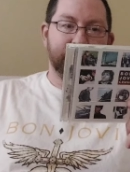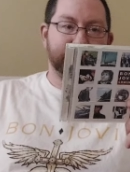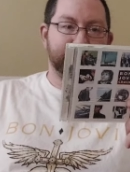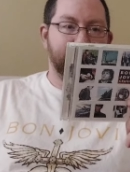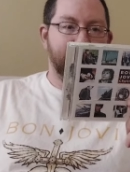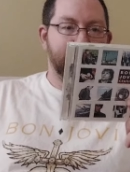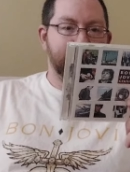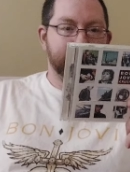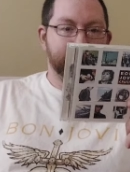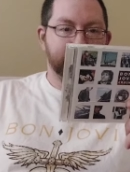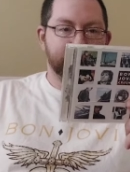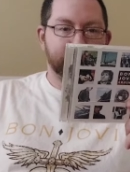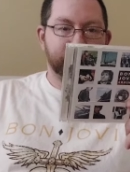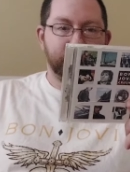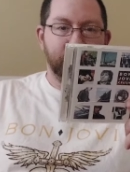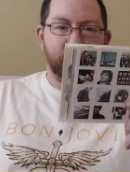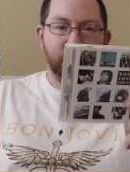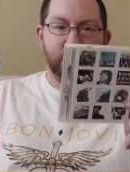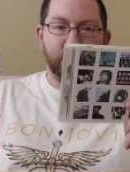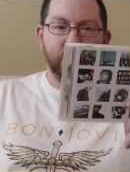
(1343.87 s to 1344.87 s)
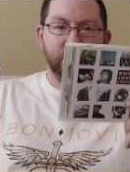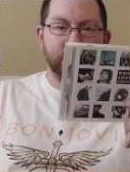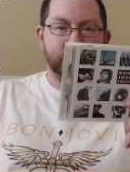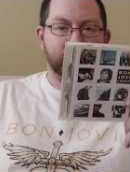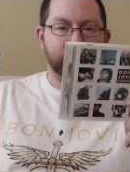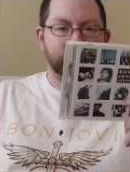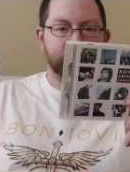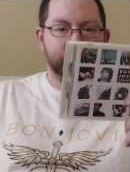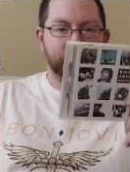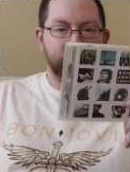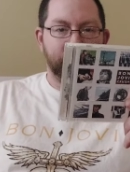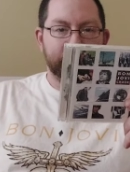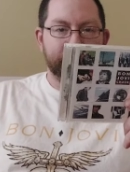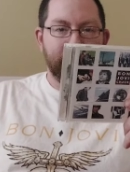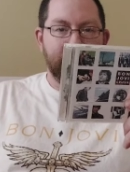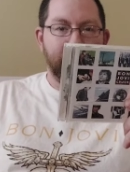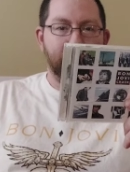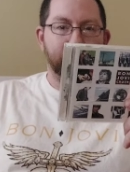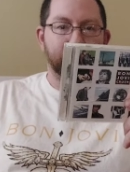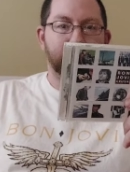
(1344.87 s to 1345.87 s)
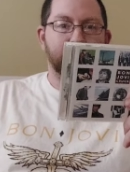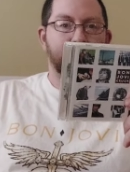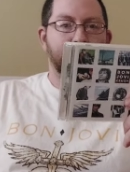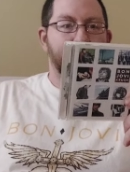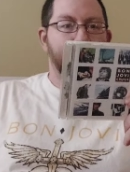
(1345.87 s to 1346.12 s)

Say It Isn't So, Two Story Town,